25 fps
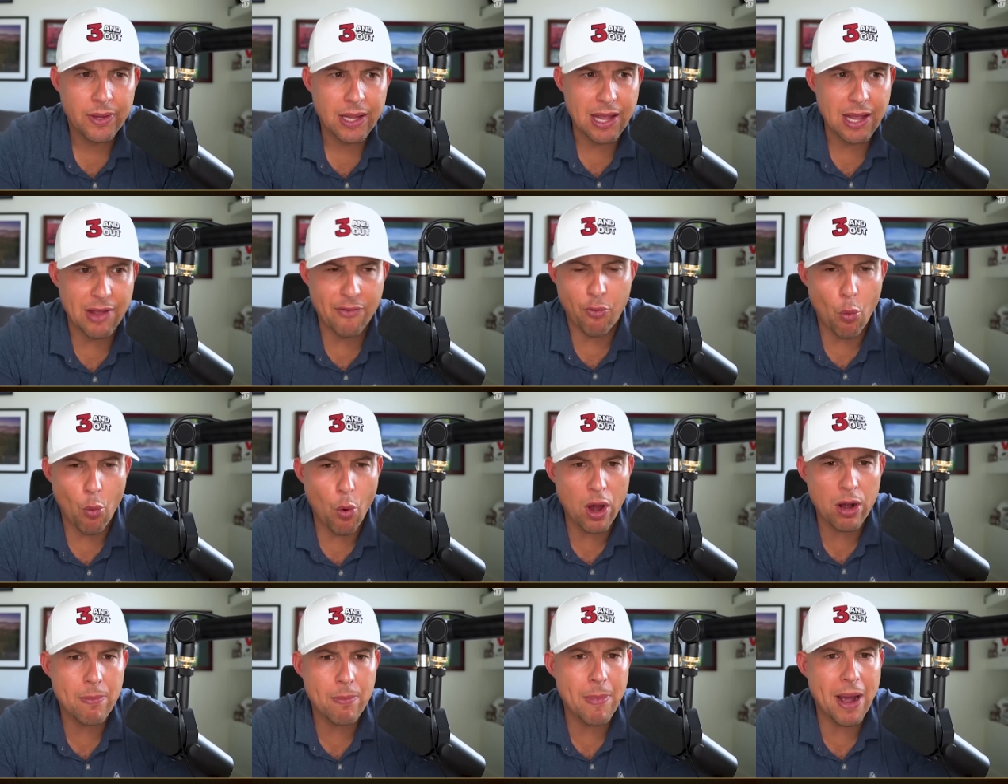If
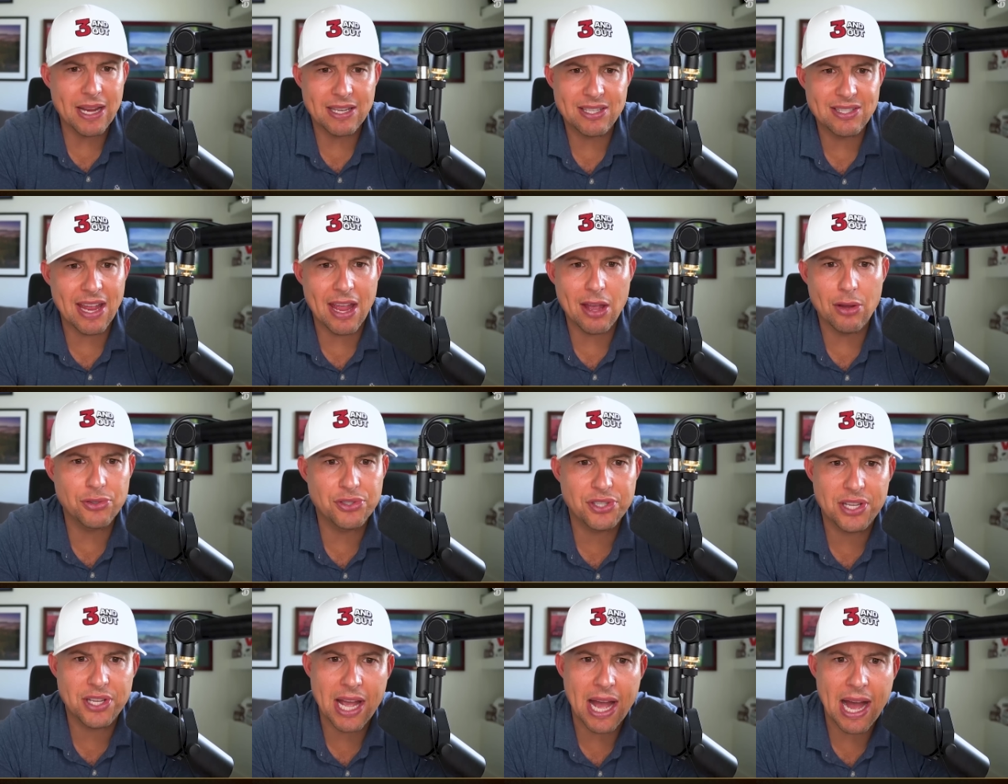one of my
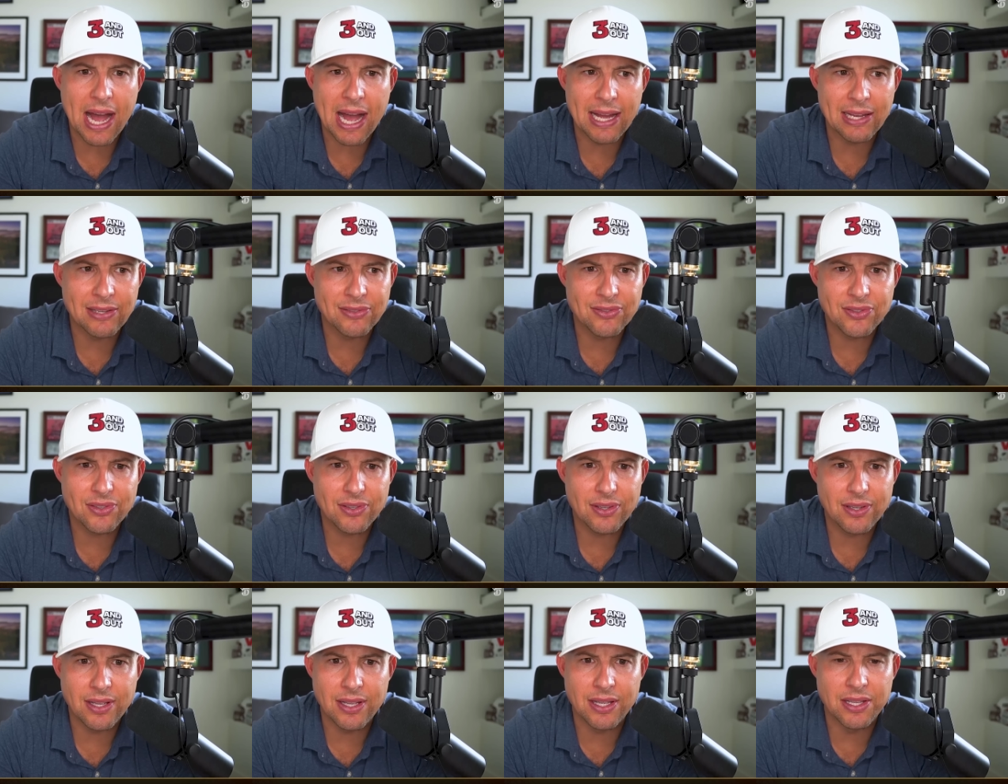sales guys
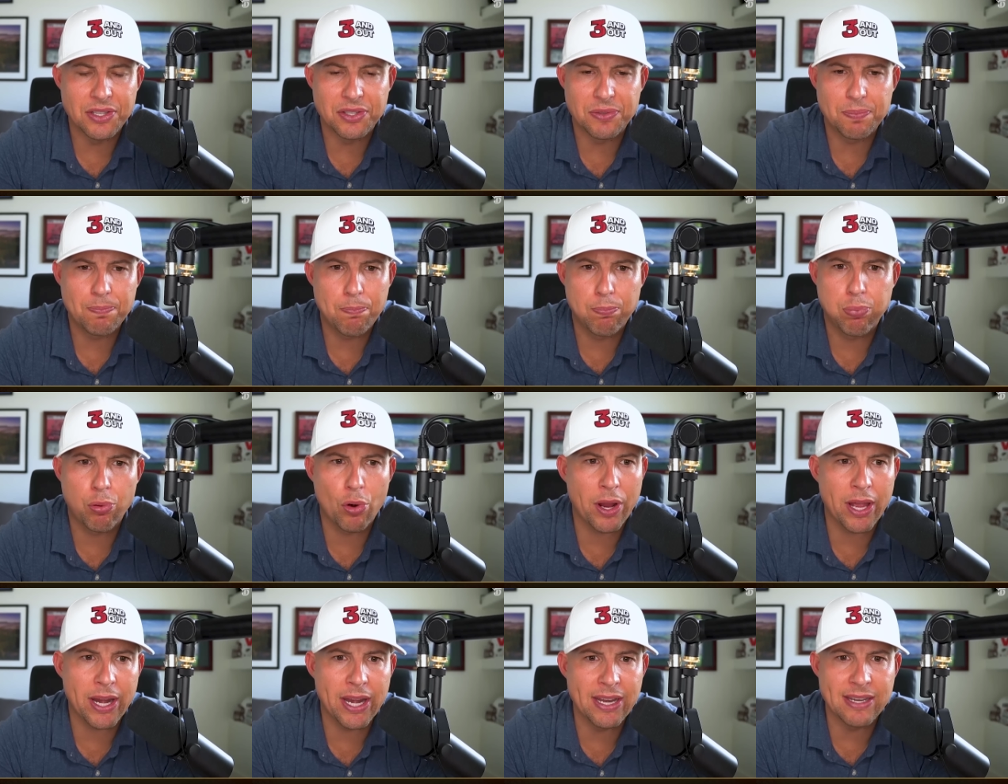is
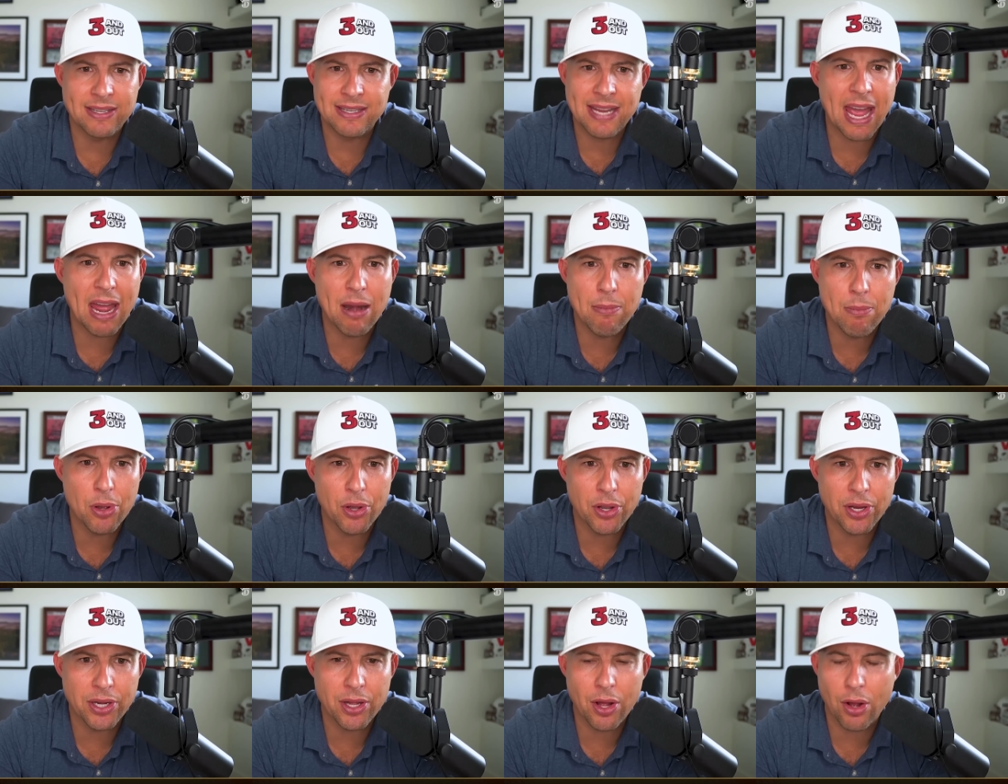bringing in $10
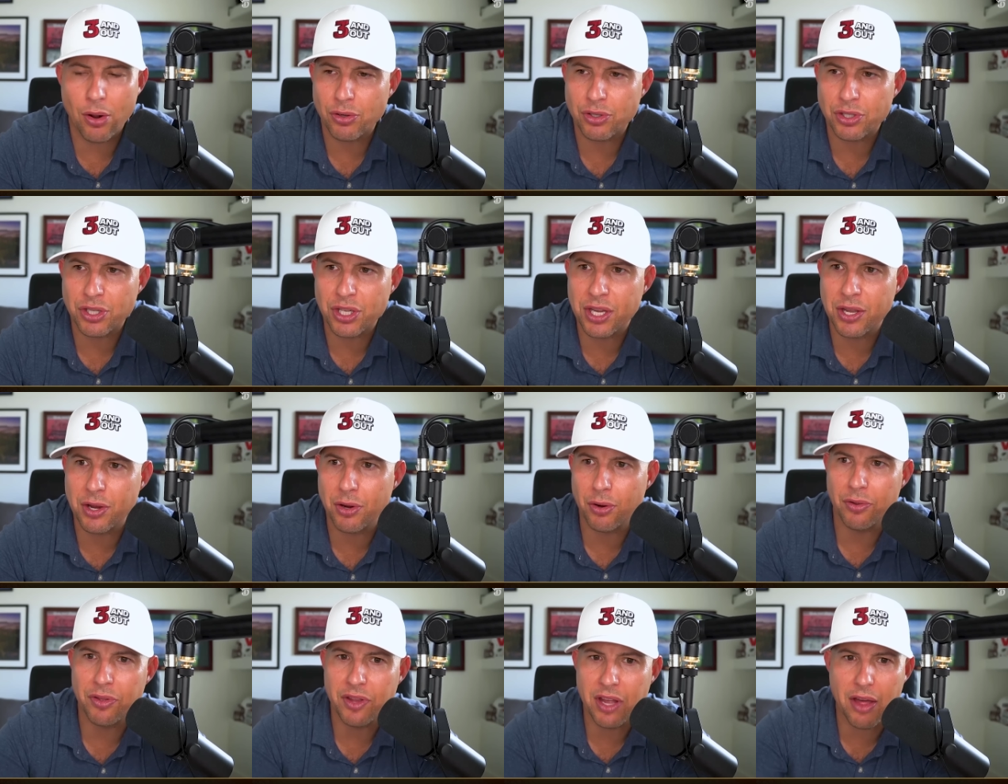million a
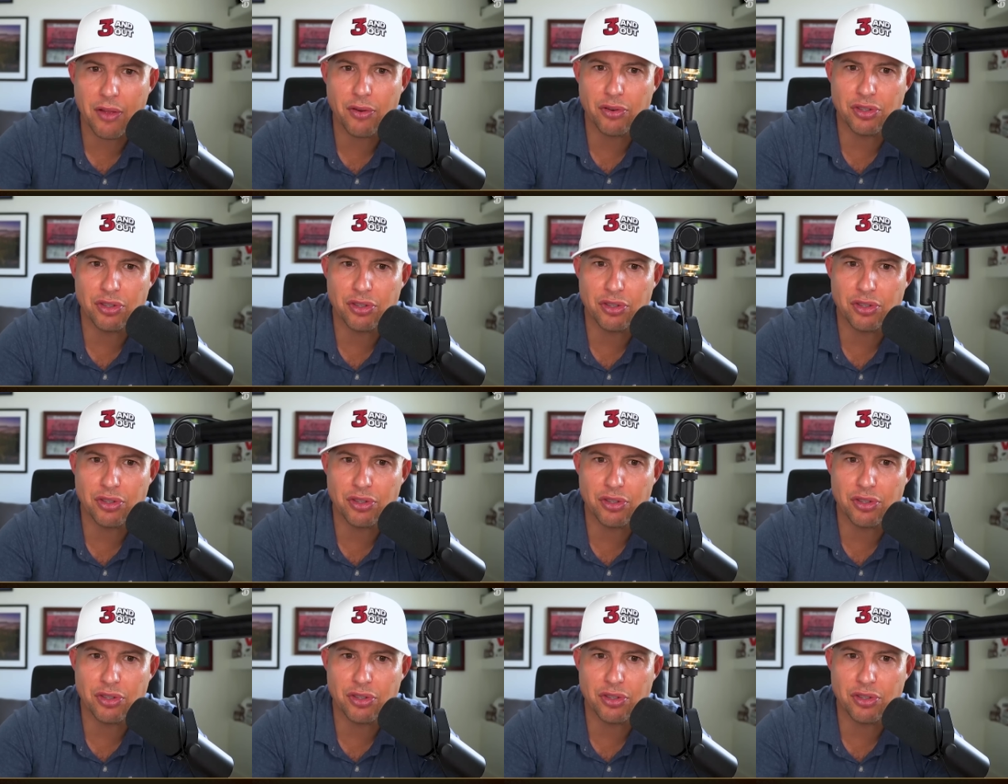year and the other